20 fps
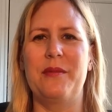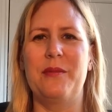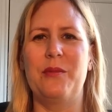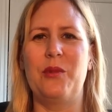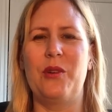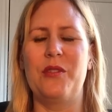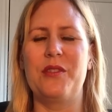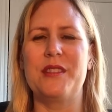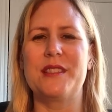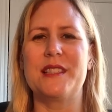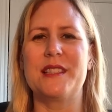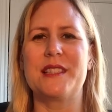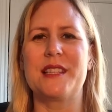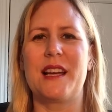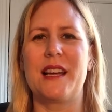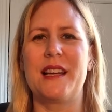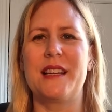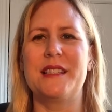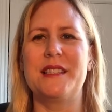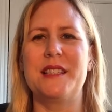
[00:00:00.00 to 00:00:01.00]
what the
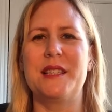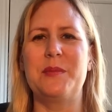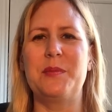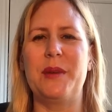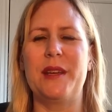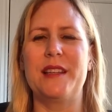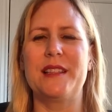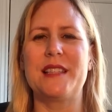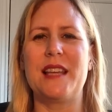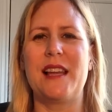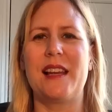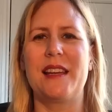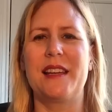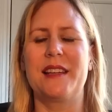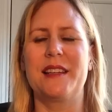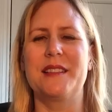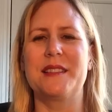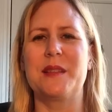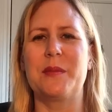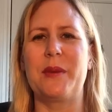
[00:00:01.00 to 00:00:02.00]
society had been
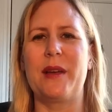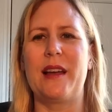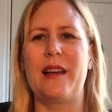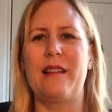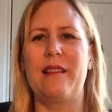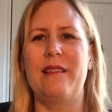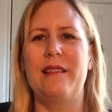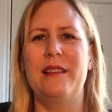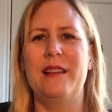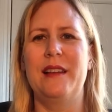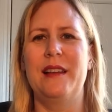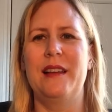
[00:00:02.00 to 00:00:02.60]
telling us about